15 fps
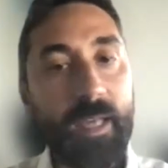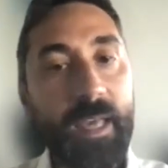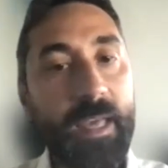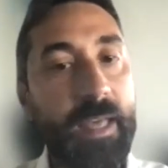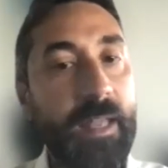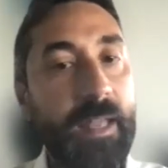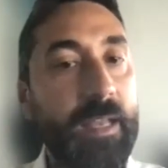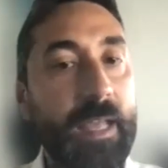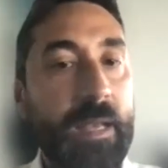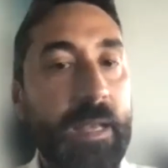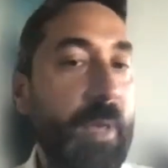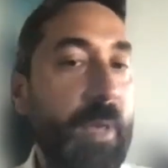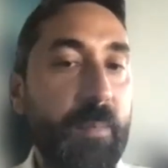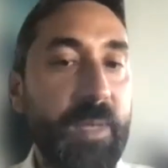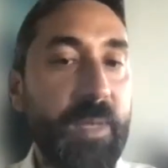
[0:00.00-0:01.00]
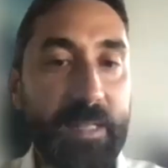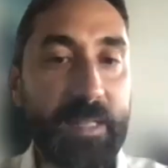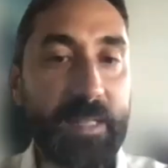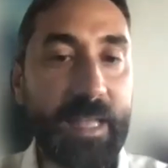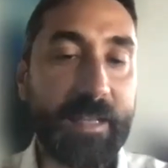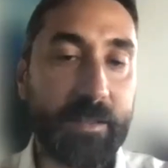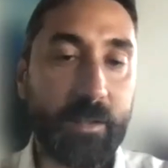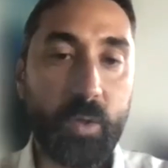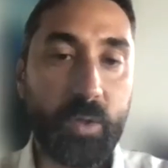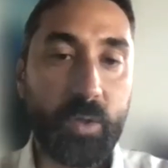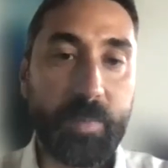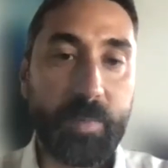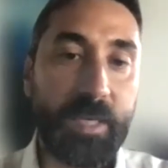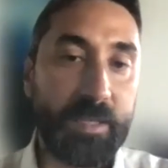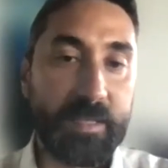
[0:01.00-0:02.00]
And maybe that could
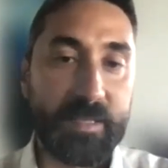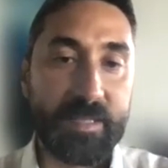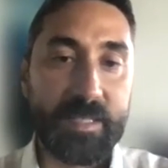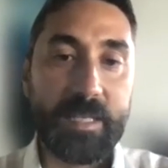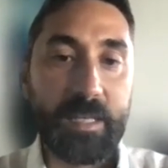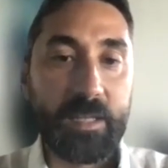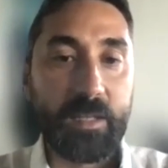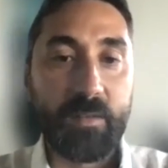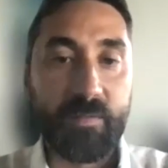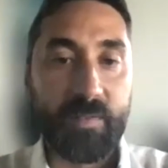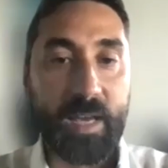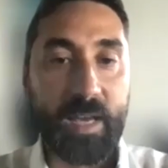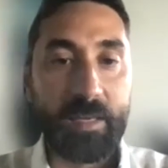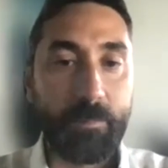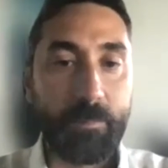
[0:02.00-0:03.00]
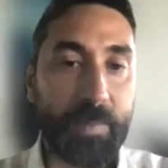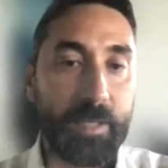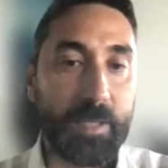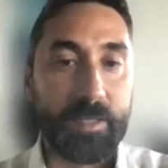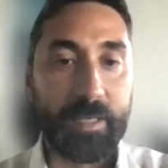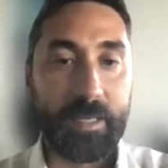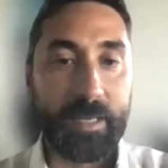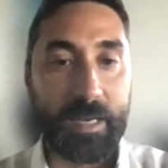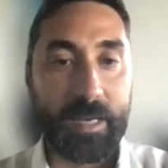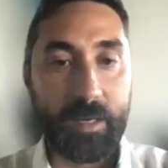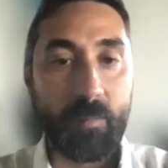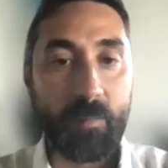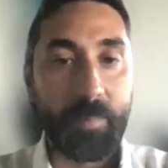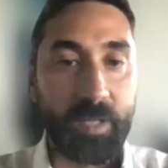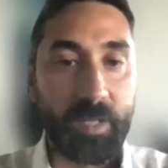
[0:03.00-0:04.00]
be the seed of like building a
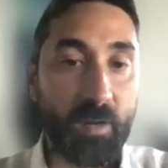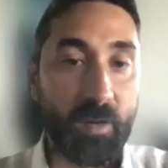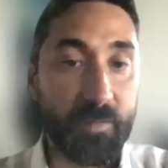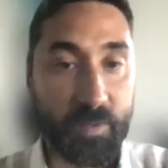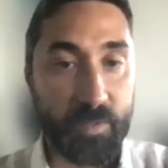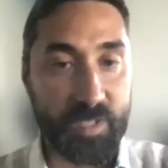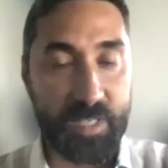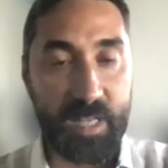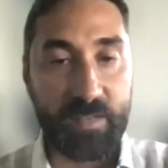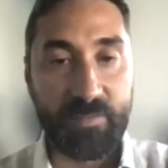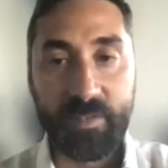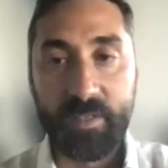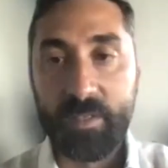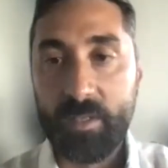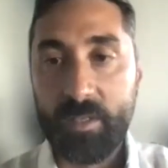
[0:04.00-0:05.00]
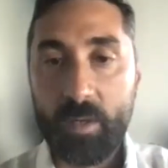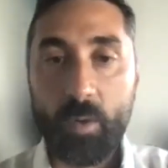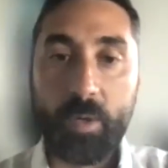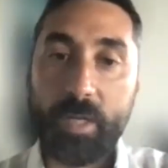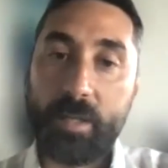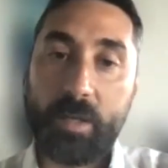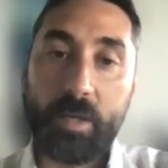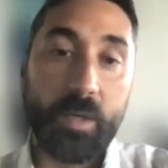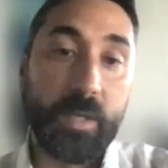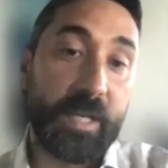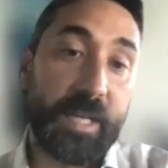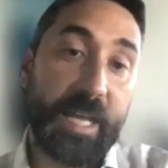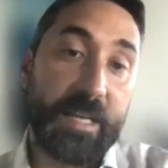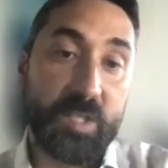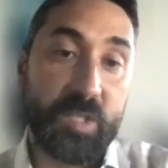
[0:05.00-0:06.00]
company of yourself. Or it
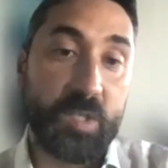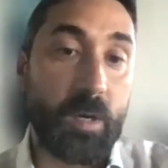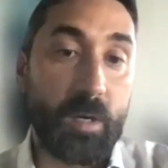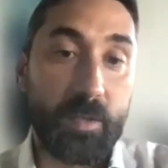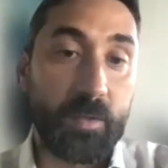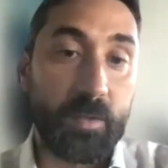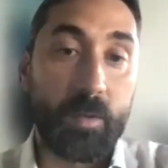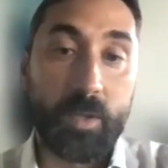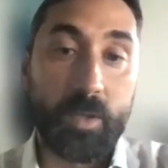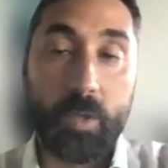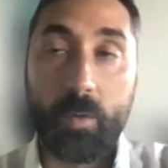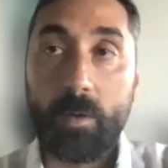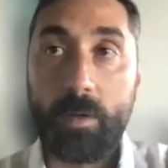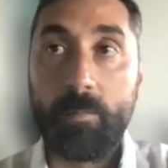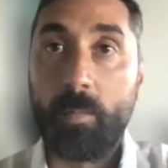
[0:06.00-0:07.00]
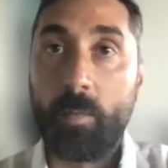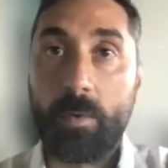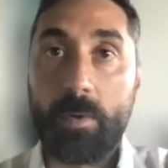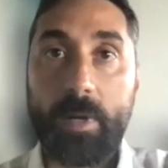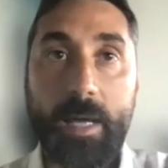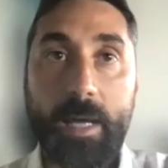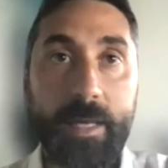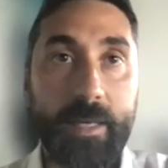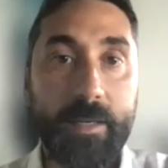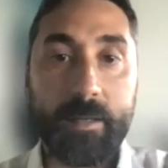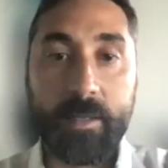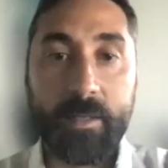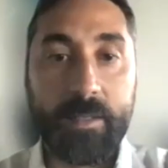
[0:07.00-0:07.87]
can start on your more like